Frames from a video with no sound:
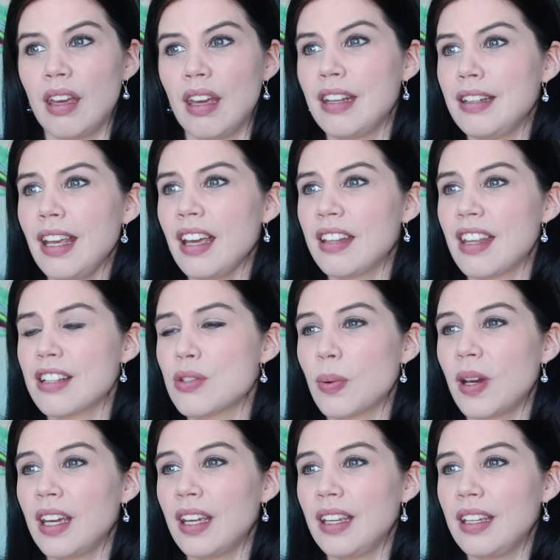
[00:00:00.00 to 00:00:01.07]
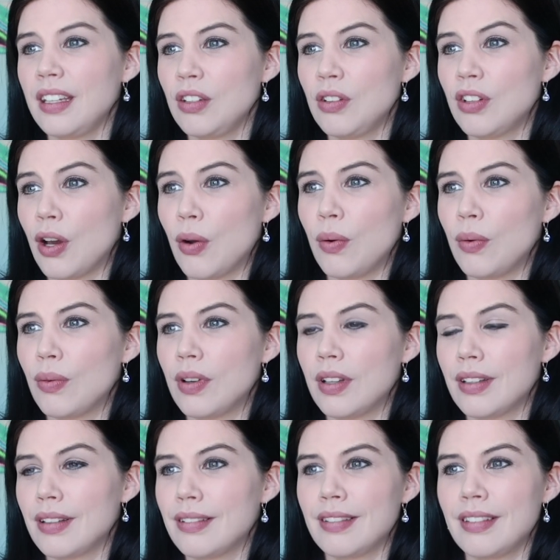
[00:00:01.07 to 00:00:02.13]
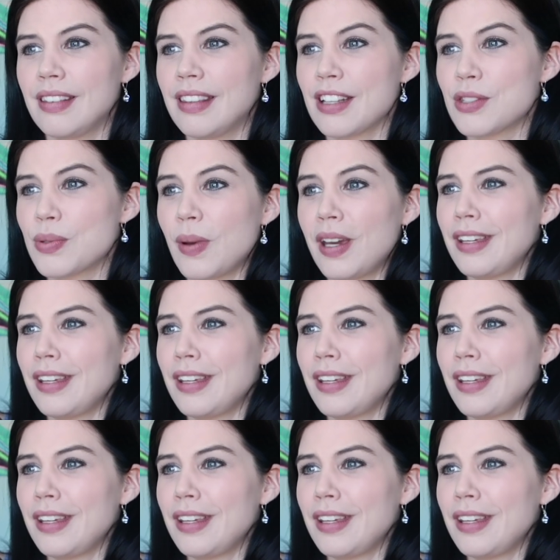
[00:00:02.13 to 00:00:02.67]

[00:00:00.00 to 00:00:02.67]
And yeah, that's why, you know, that's